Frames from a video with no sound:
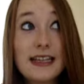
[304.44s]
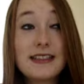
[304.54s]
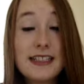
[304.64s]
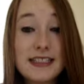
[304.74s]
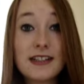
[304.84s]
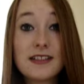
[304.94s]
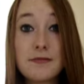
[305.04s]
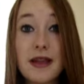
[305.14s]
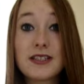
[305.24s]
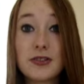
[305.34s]
at least there's
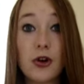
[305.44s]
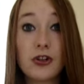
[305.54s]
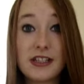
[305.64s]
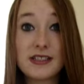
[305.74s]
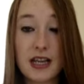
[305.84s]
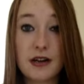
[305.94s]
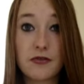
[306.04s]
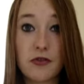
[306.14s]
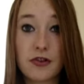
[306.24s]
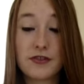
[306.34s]
a mixed audience there
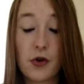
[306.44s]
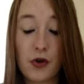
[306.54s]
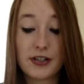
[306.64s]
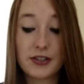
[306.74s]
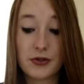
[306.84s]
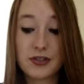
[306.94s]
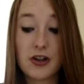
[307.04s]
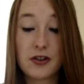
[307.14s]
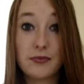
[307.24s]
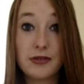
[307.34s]
for for it, so it's
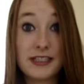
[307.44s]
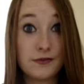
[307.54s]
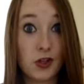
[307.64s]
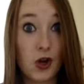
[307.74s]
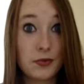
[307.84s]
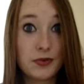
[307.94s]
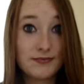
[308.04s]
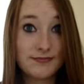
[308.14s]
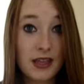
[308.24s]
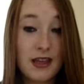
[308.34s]
not a complete flop.
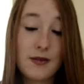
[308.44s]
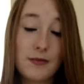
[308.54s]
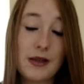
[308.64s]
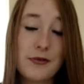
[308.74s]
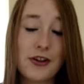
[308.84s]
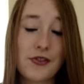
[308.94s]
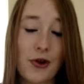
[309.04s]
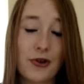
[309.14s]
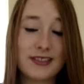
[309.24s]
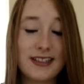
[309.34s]
Let me know your
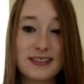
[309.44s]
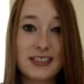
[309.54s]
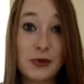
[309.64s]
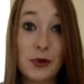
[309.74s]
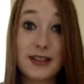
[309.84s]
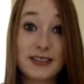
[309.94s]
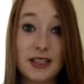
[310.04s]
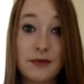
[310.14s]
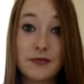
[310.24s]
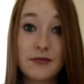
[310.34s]
thoughts and I'll see you all next
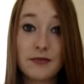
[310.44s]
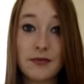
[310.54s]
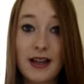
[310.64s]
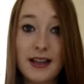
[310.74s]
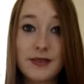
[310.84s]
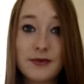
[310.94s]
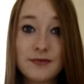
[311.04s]
time. Bye!